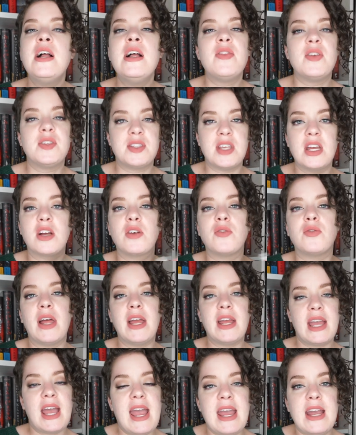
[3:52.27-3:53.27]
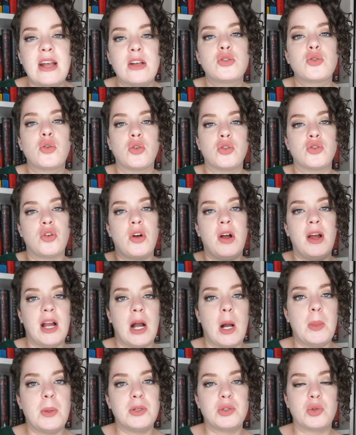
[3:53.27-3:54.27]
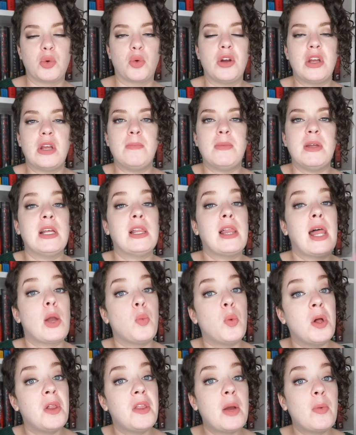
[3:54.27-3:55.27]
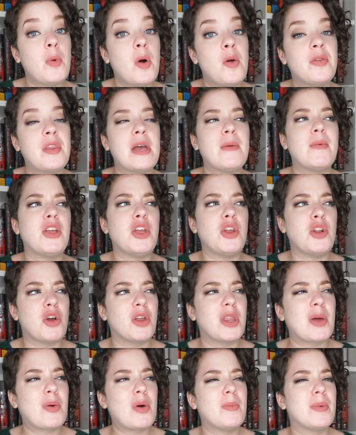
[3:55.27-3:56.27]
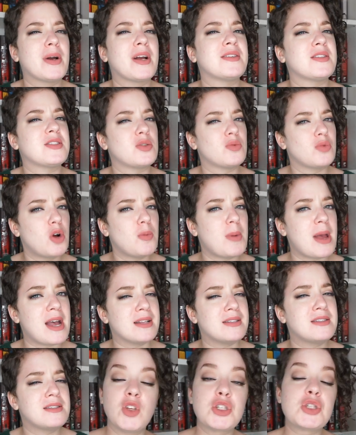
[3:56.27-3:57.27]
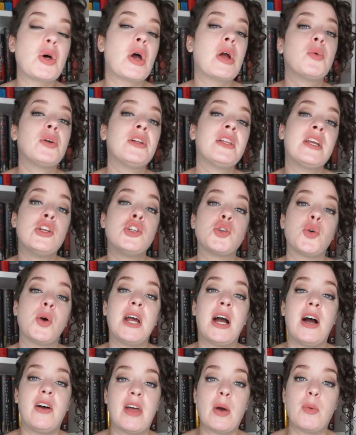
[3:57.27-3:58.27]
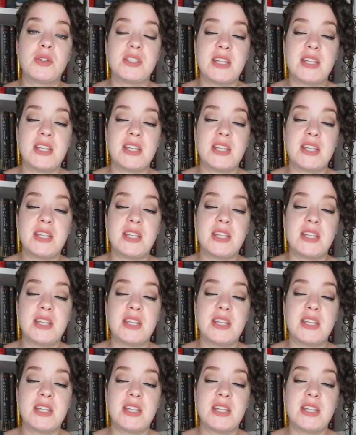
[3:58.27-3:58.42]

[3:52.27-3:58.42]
the sake of like angst or drawing out the story and being like, will they, won't they, but you know they will because it's a romance. So I really enjoyed how that was